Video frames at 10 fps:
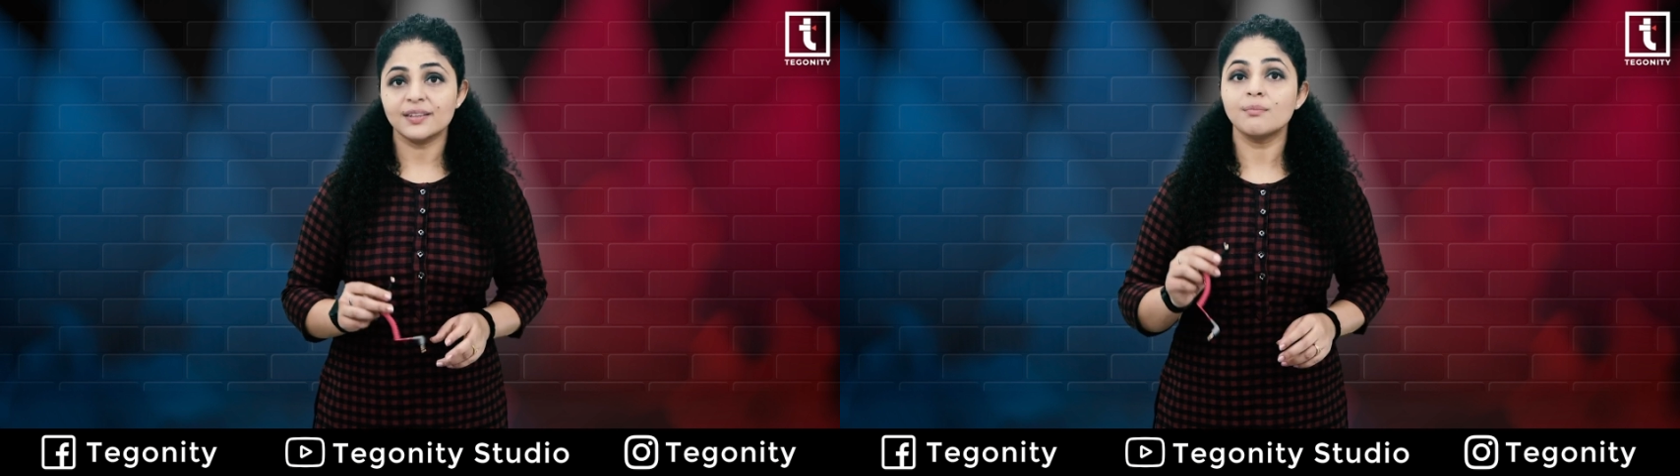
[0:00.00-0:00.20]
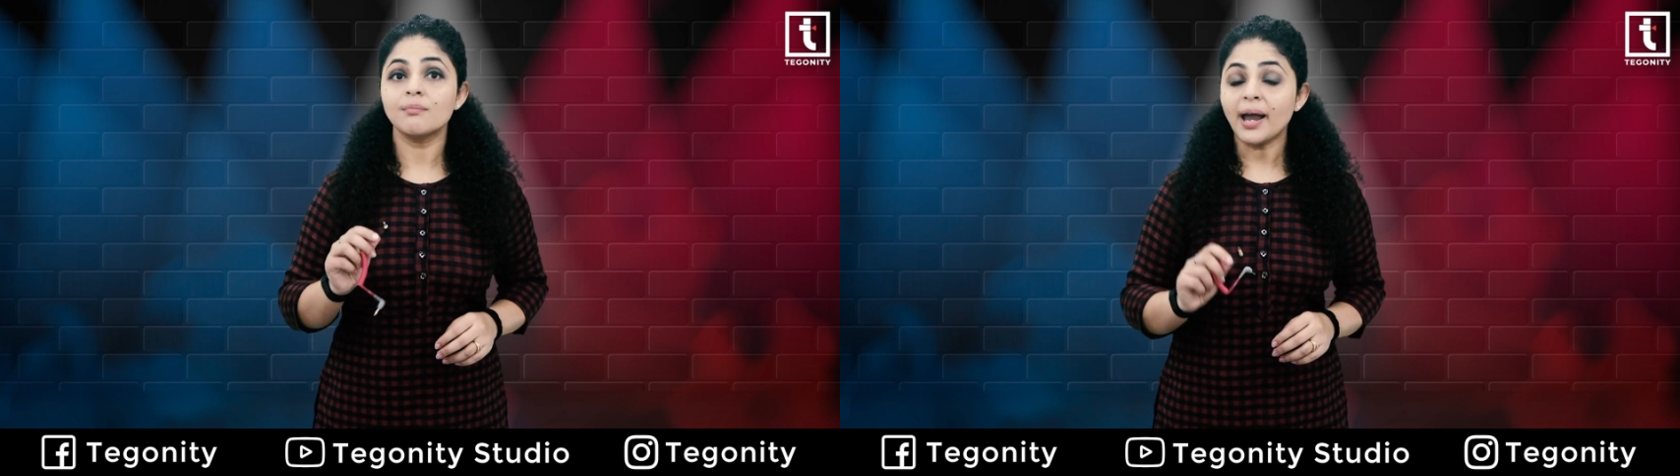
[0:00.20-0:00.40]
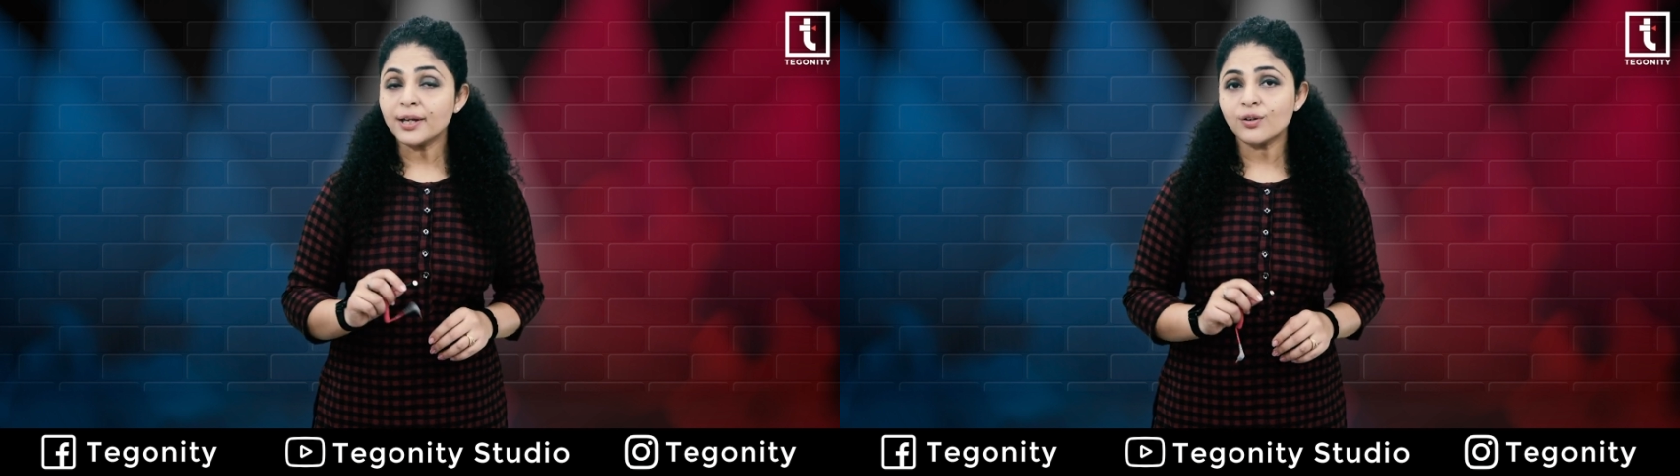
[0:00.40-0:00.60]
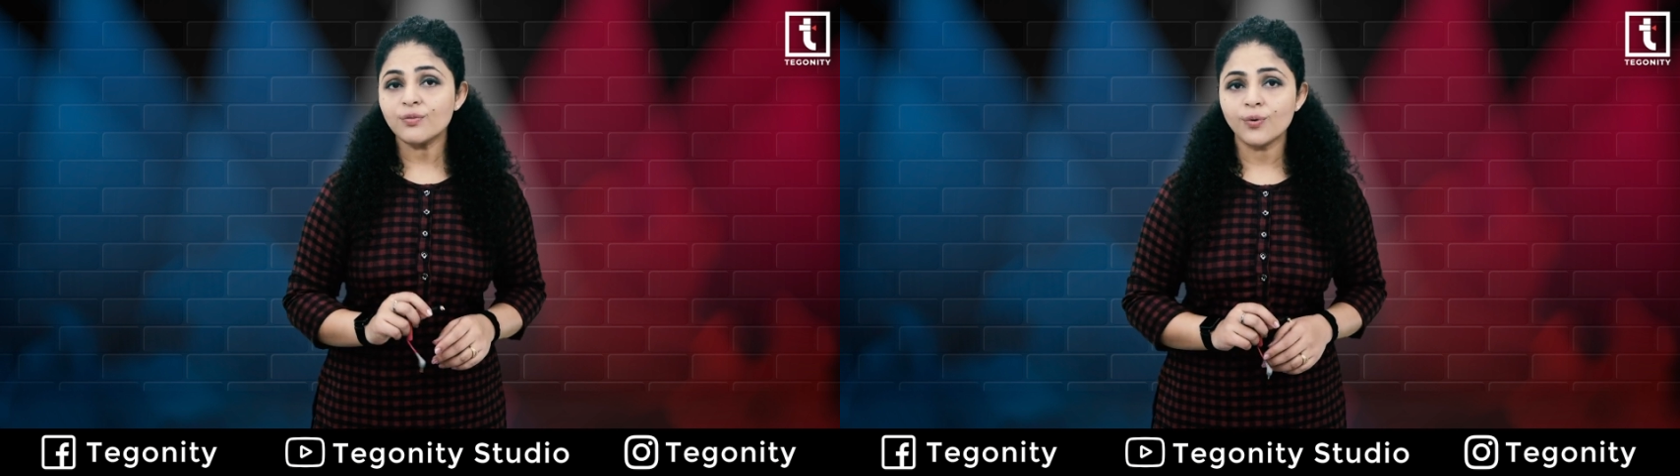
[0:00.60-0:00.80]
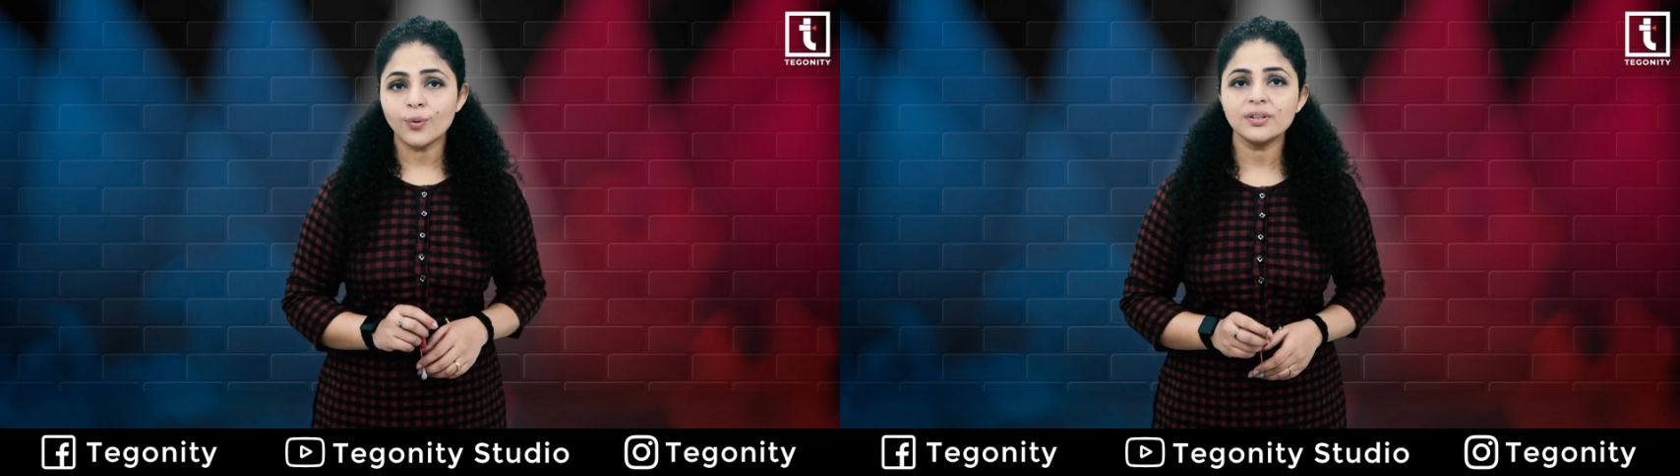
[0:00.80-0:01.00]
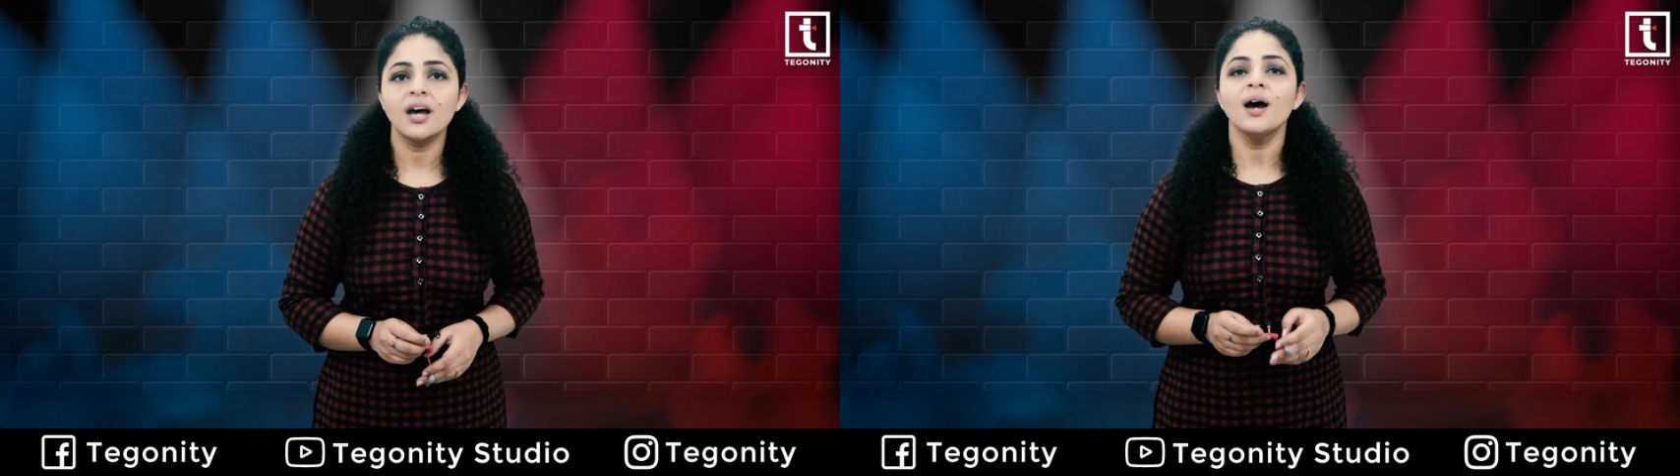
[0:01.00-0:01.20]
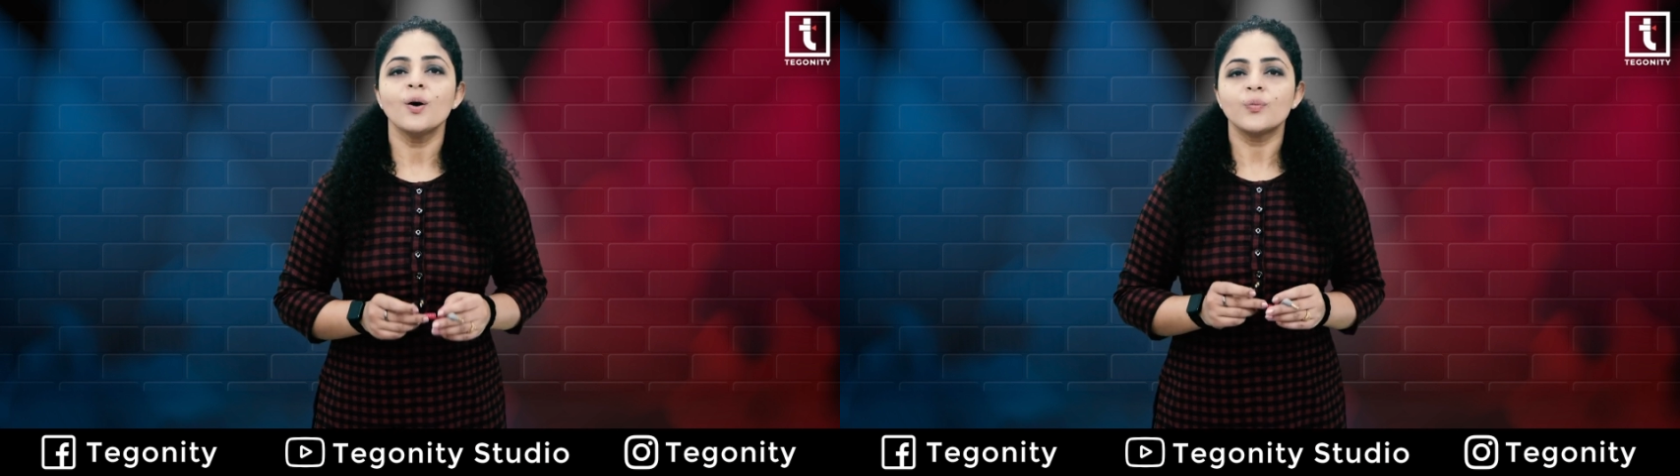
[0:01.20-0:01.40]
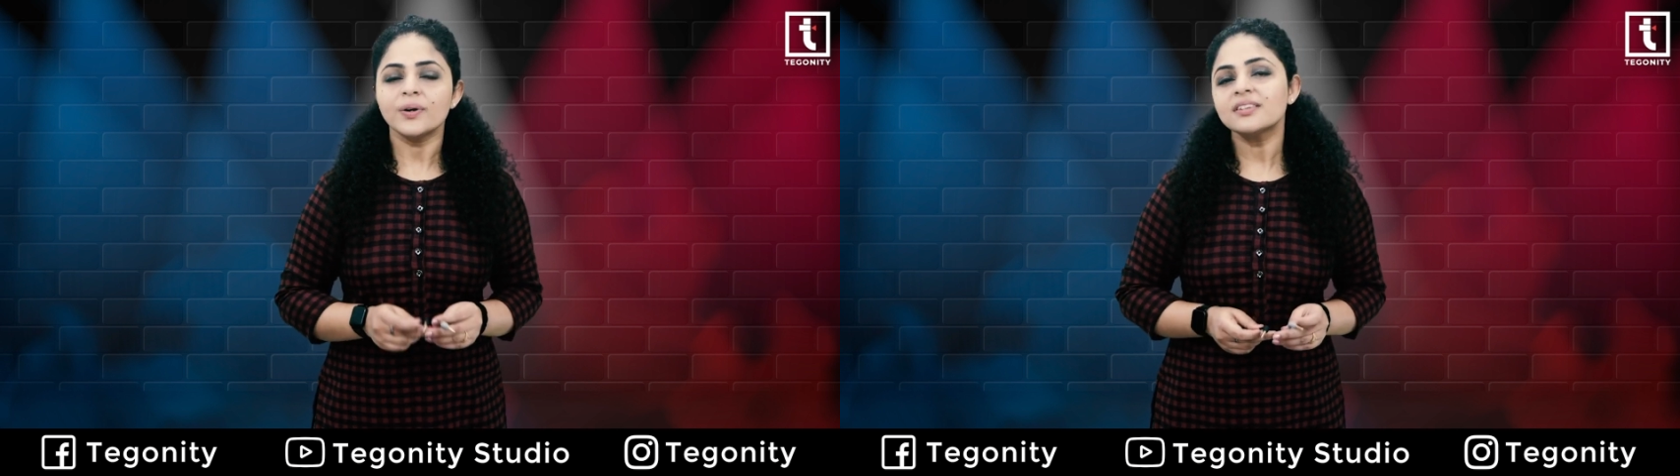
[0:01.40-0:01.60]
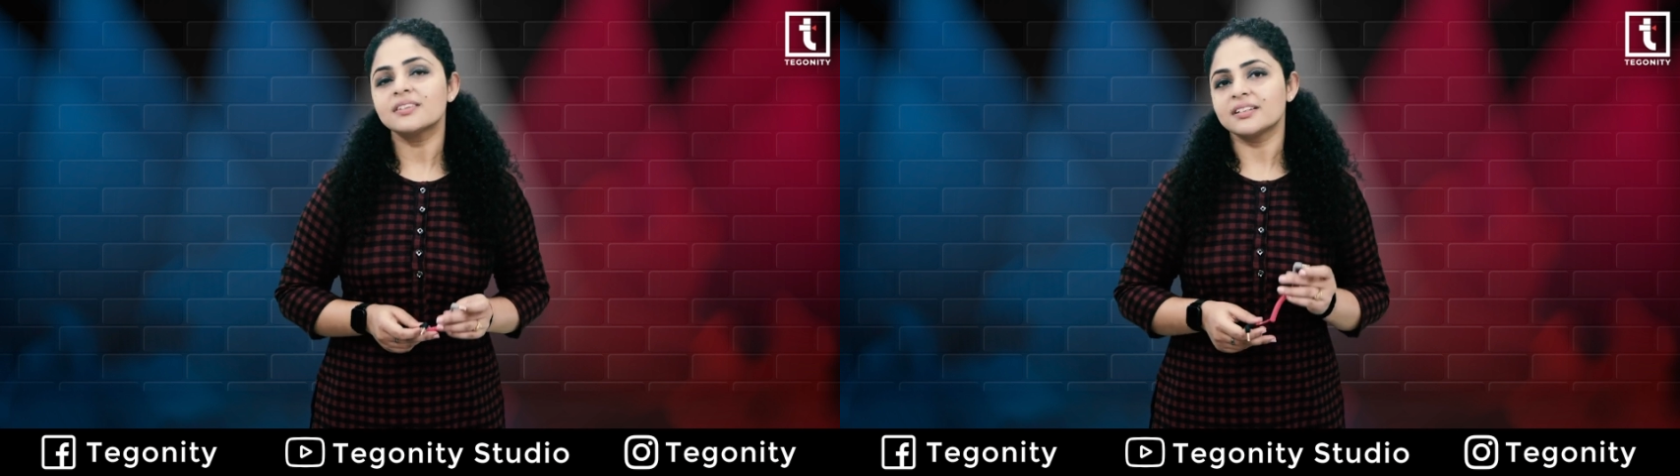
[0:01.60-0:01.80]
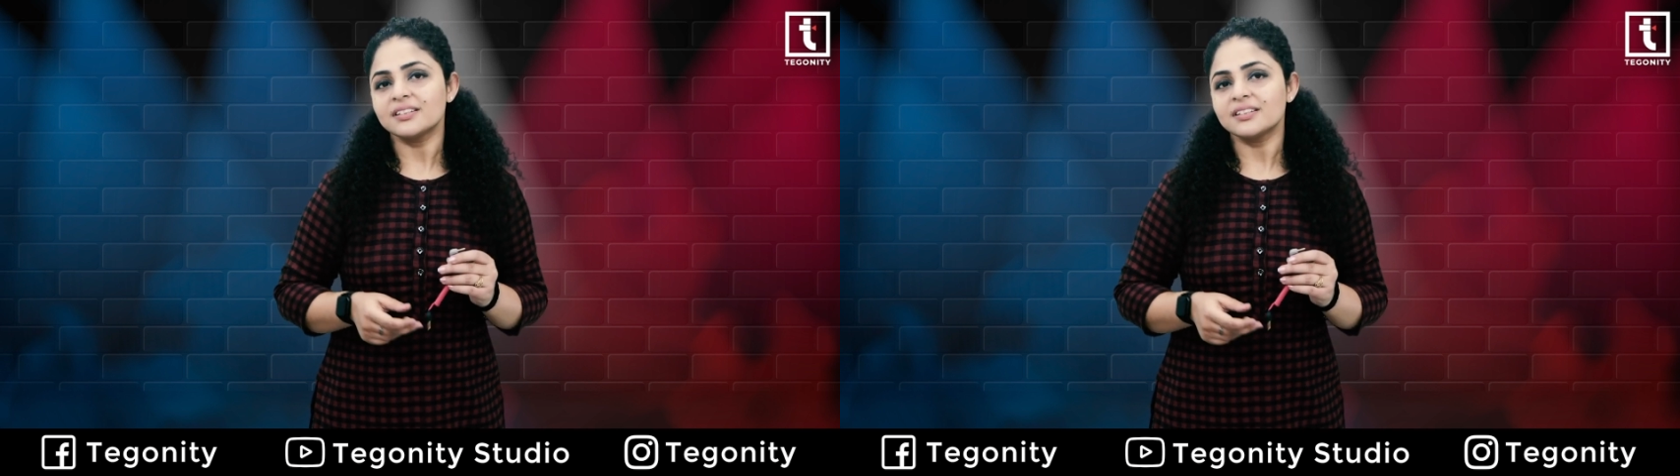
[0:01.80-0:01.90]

the microphone with the